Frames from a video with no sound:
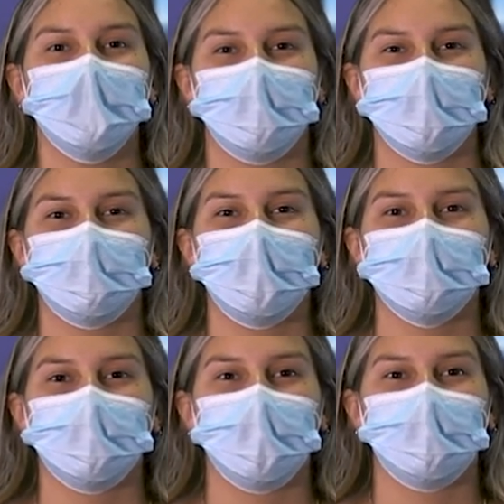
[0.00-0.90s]
baseball
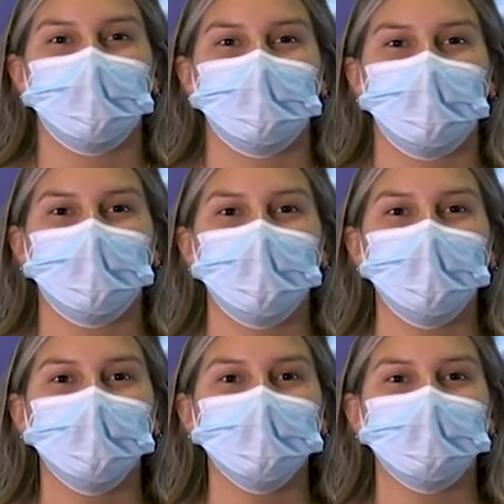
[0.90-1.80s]
is away versus Oak
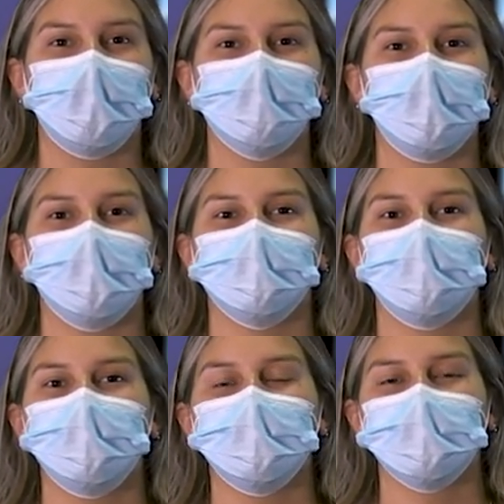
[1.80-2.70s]
Hills, softball is
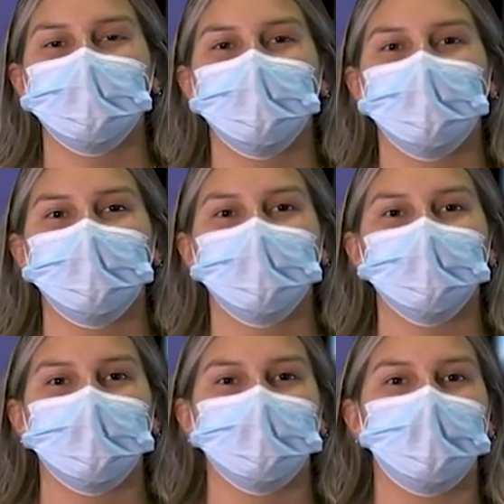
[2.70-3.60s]
home versus Oak
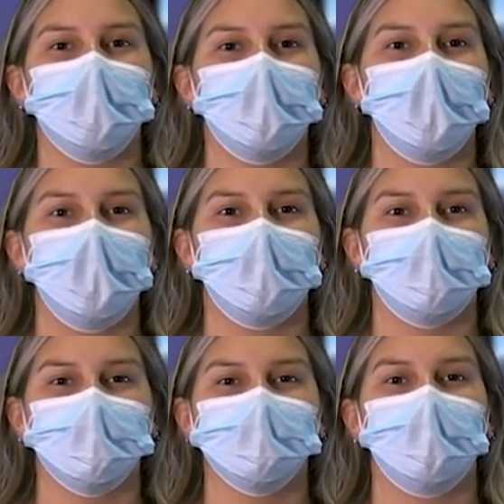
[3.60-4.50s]
Hills, and softball and
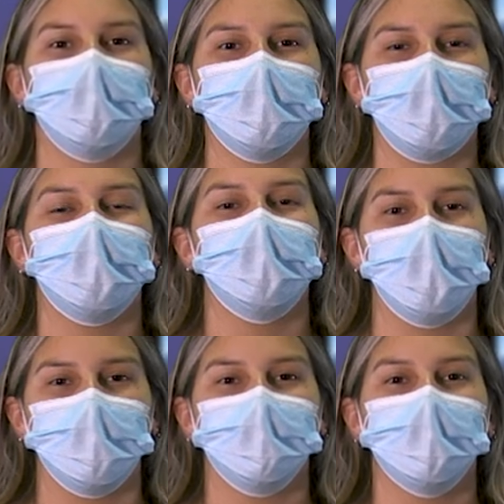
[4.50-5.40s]
girls soccer are
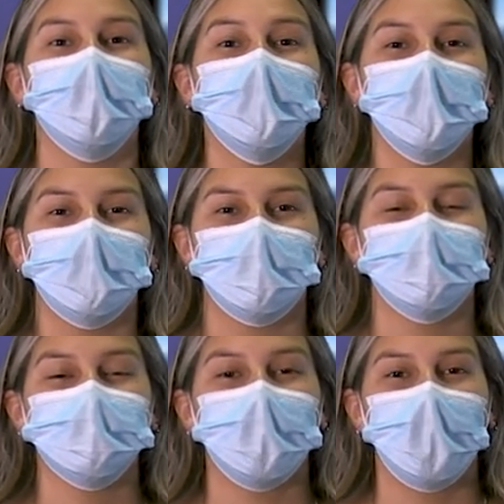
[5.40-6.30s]
home. We
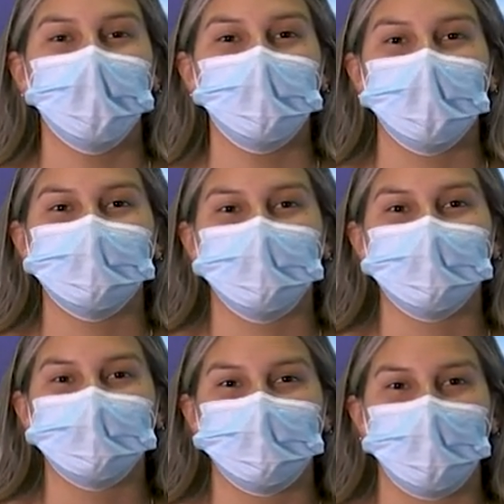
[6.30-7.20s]
wish you all the best
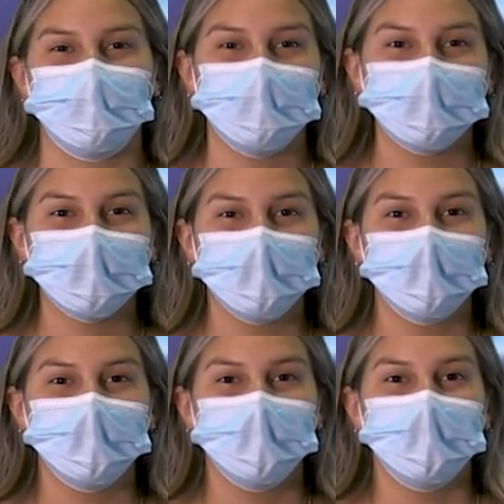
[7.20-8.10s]
luck today.
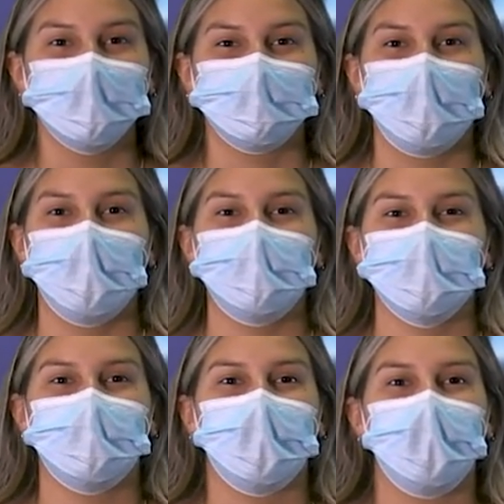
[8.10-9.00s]
That
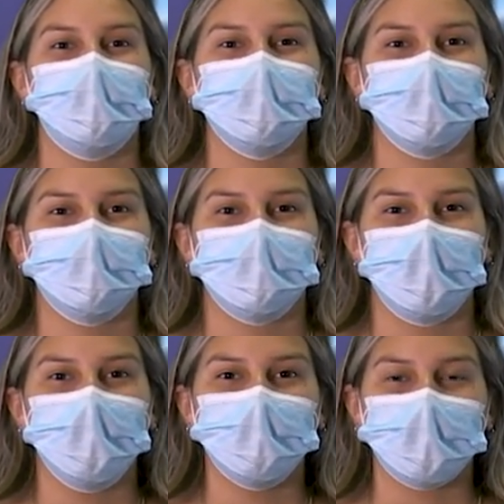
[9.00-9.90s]
wraps up our episode
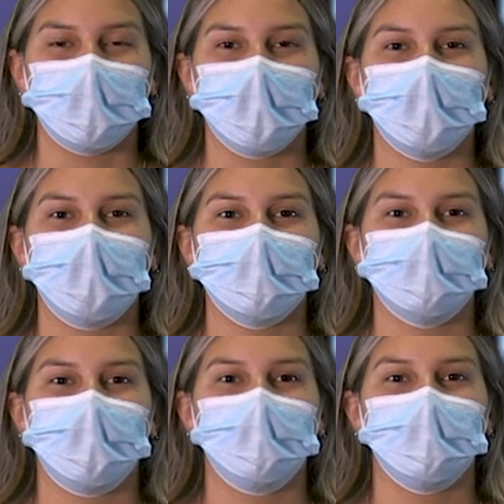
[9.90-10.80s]
today. For more
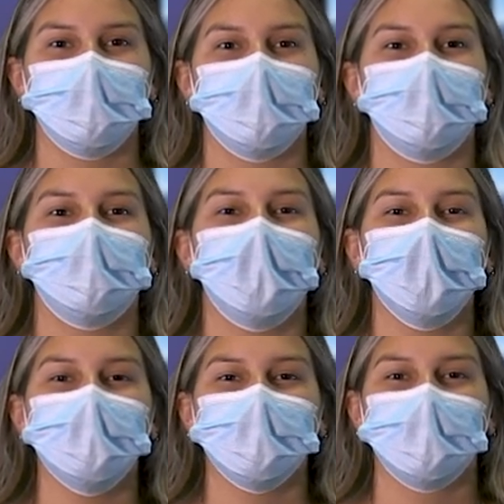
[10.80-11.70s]
content, be sure to
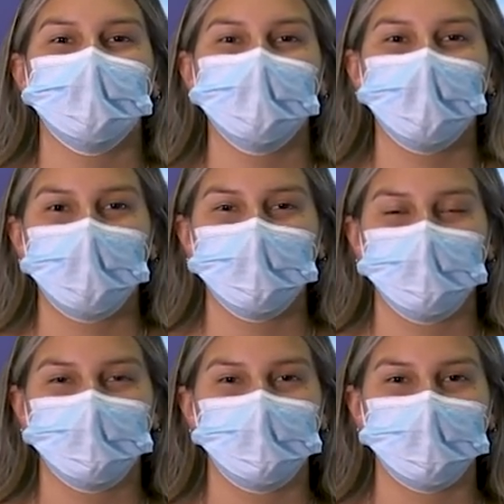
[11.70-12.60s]
follow us on Instagram
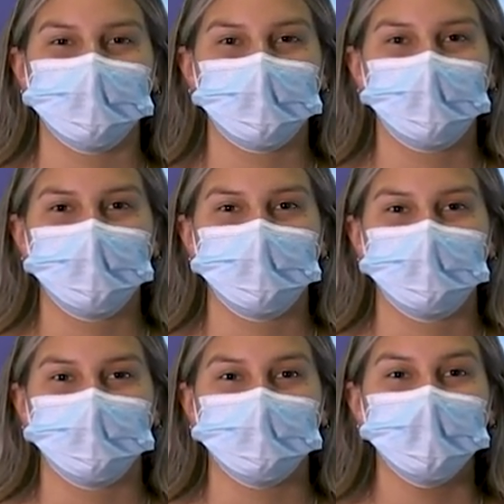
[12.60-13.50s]
and YouTube at Scorpion
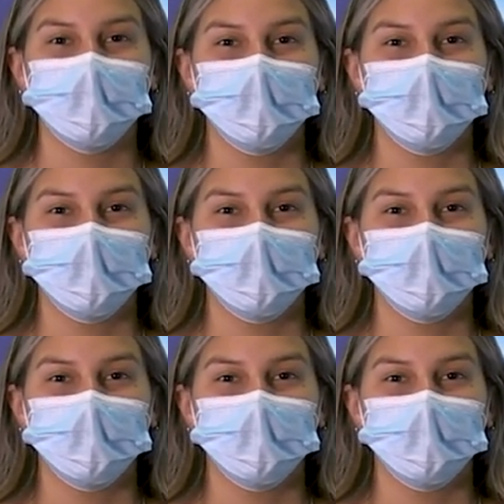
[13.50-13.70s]
News.